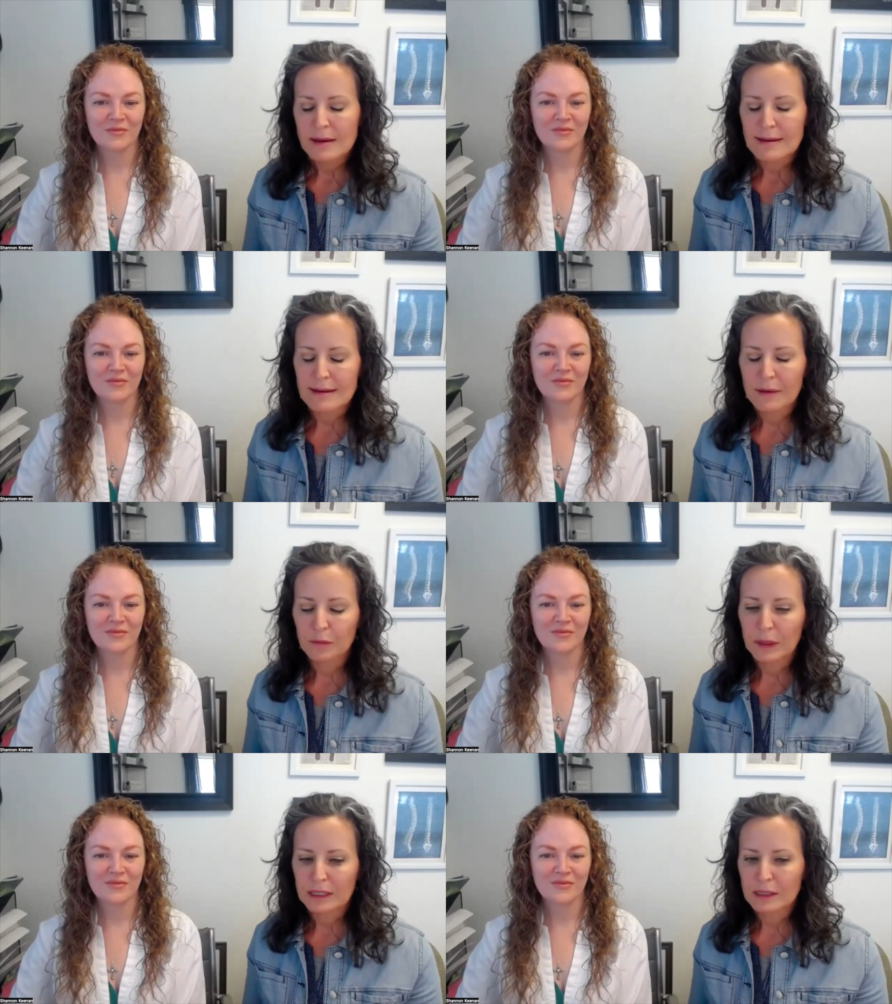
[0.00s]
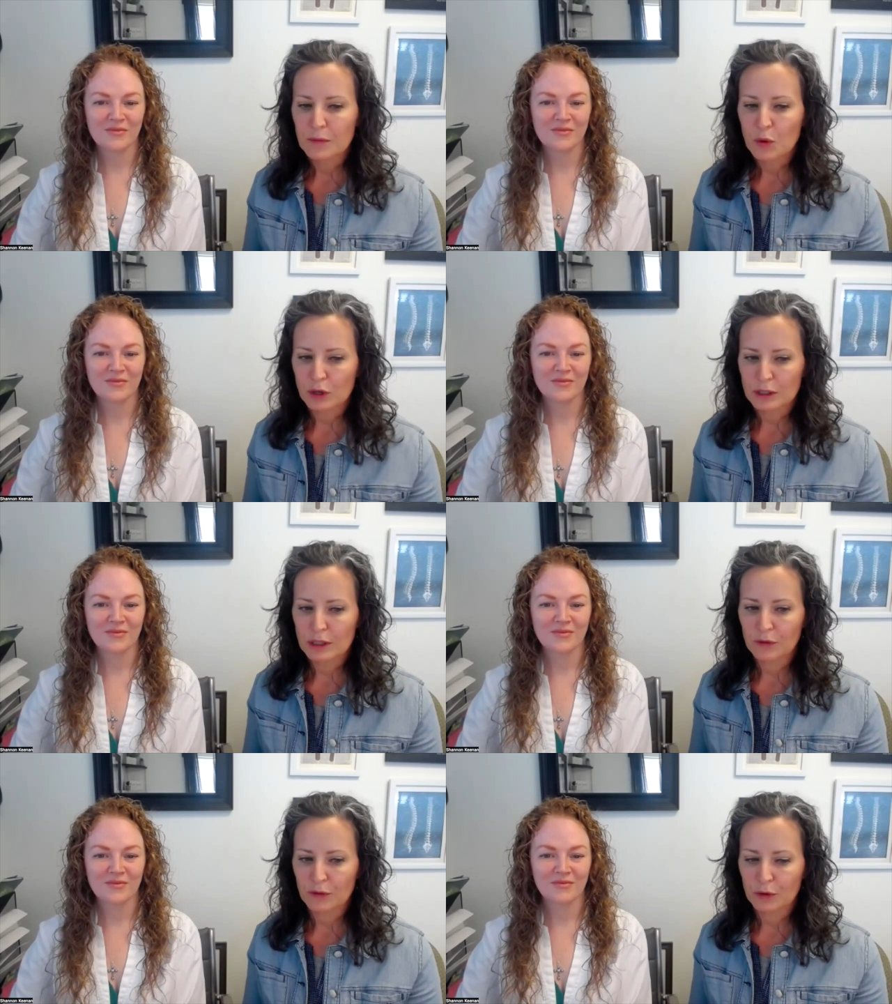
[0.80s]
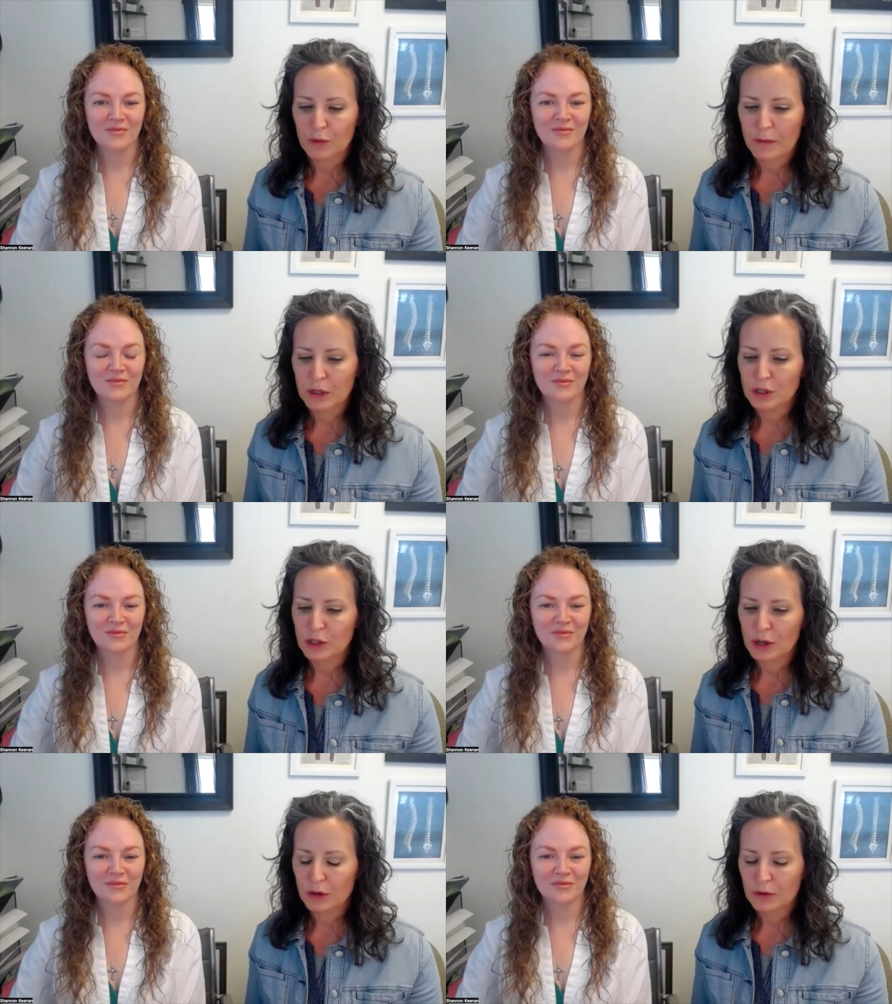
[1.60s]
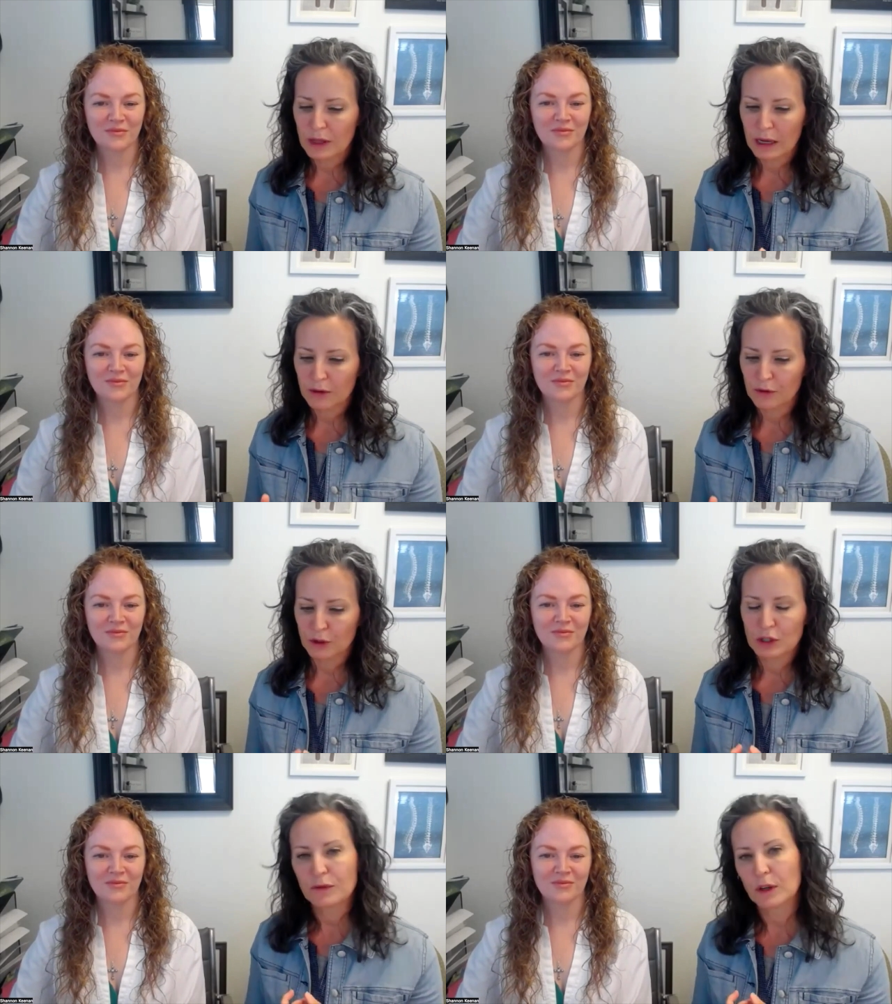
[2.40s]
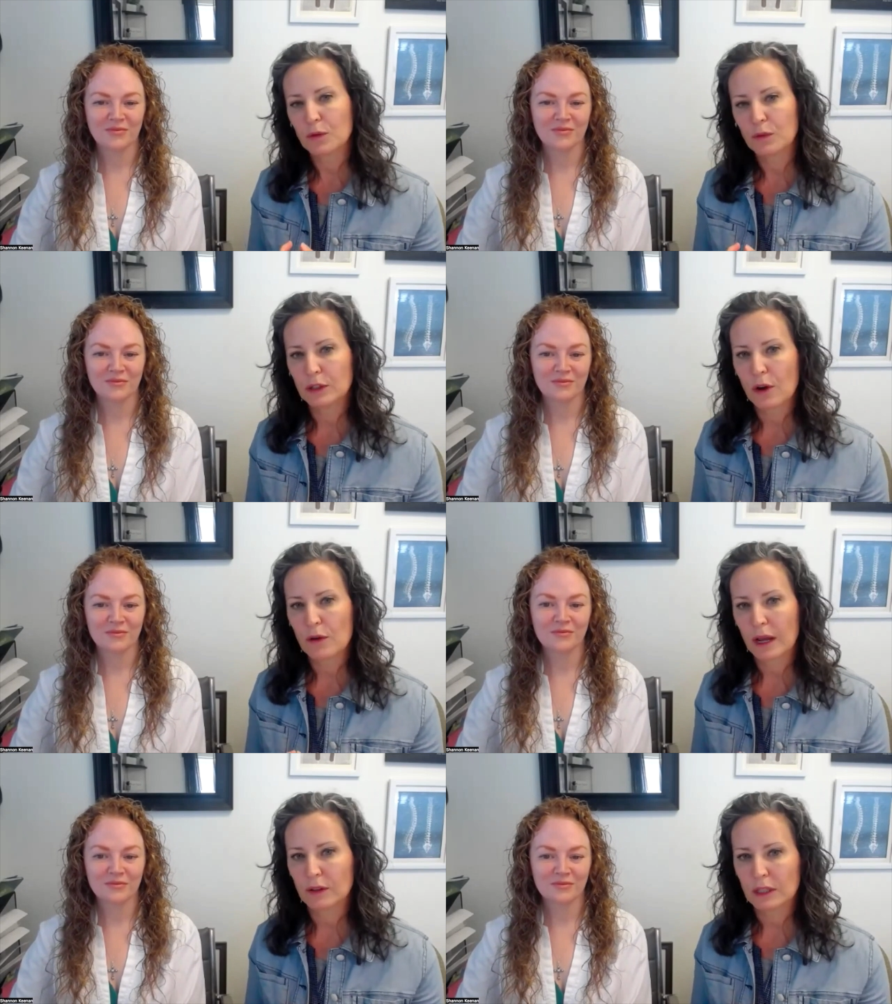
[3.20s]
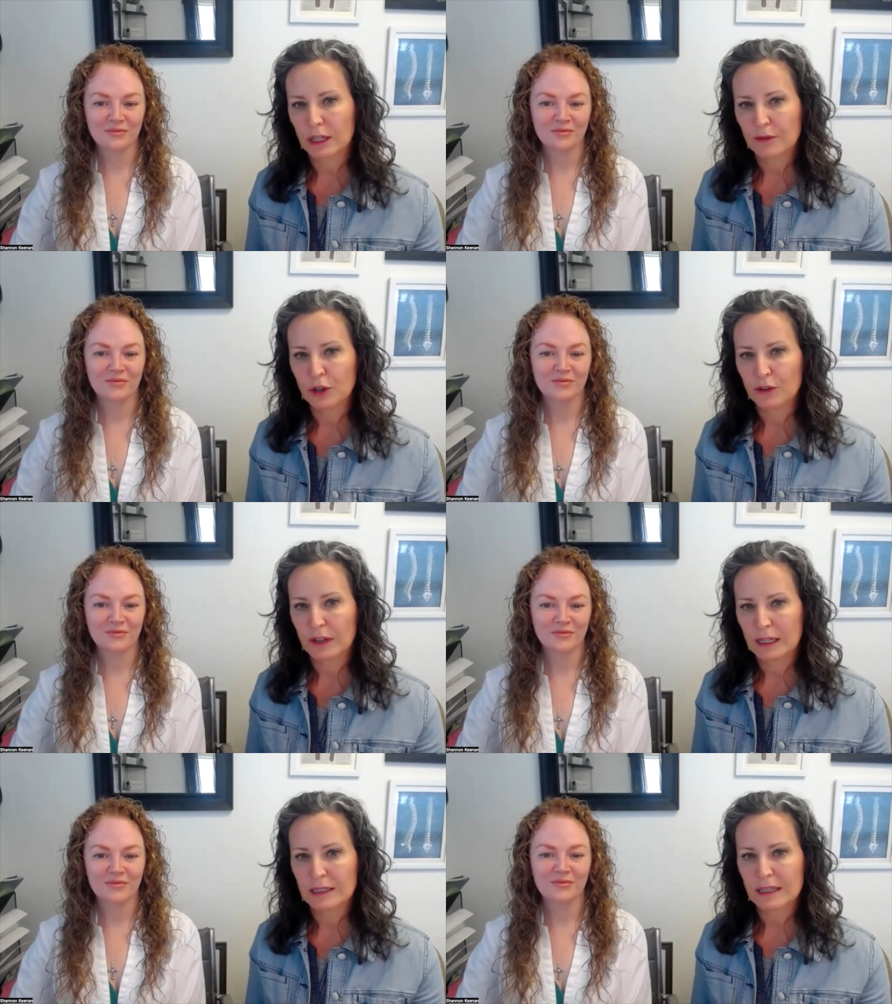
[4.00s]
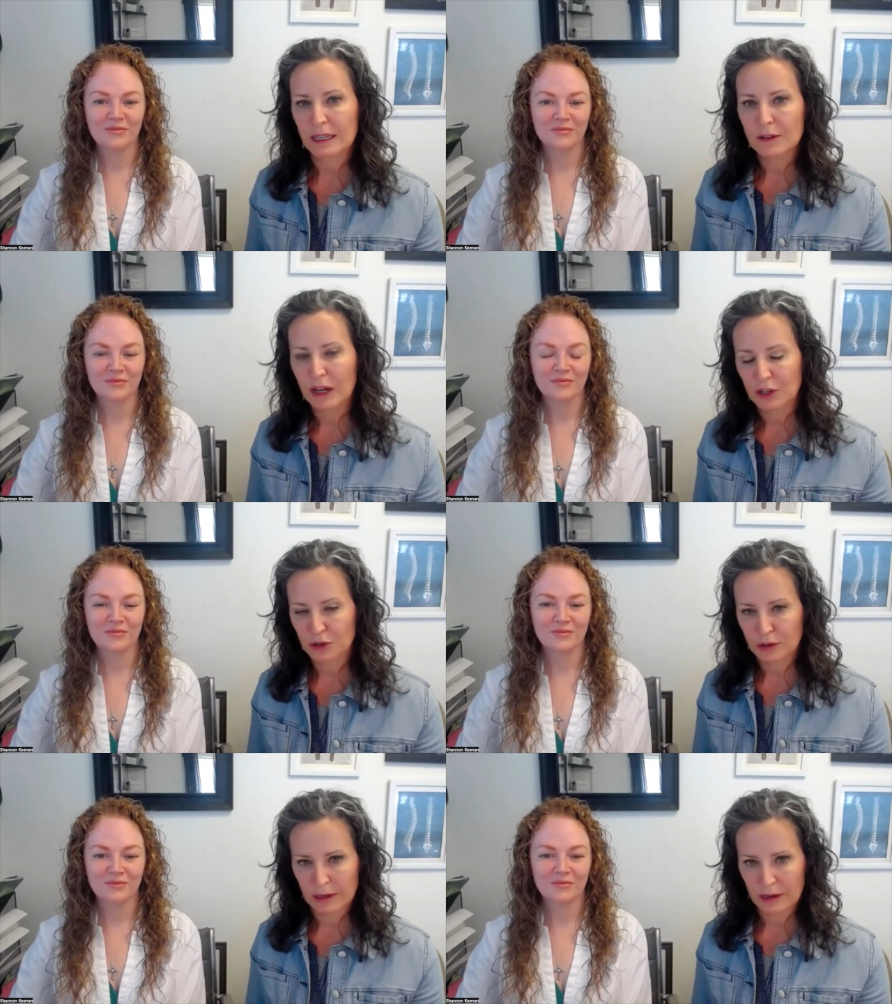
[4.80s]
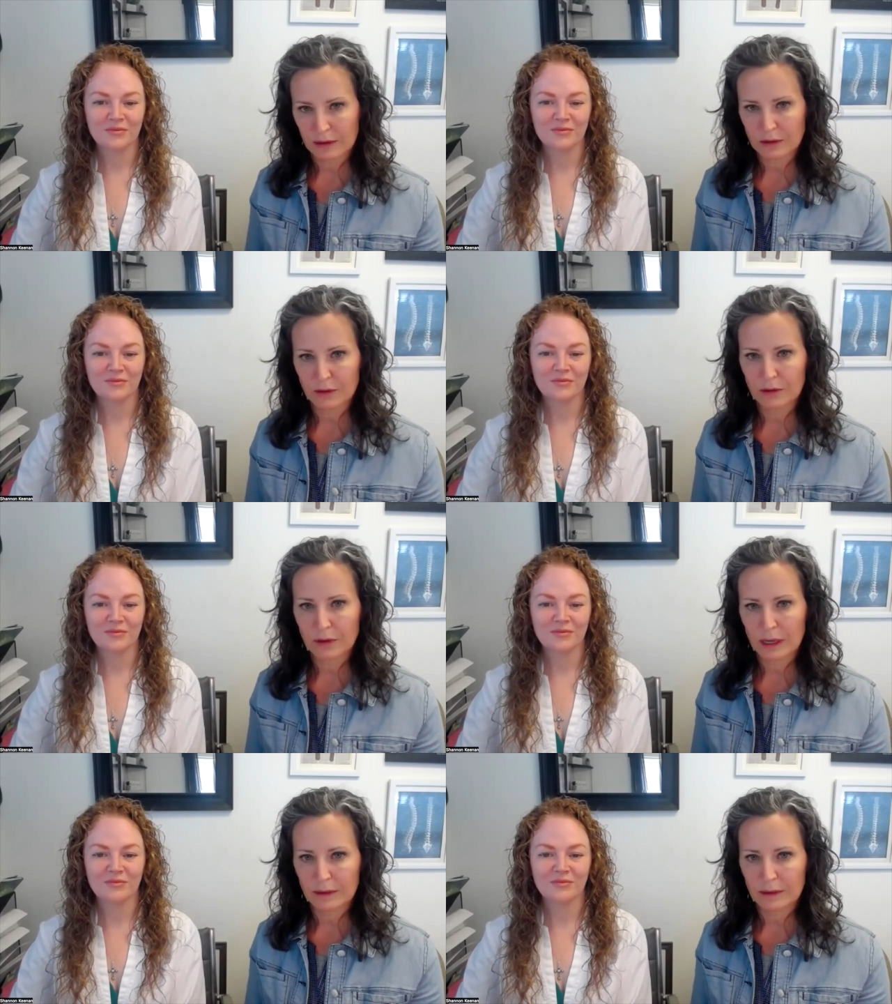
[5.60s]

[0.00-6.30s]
Speaker 1: But it's important for women to know that, first of all, we don't have a lot of nerve endings in the vaginal canal. So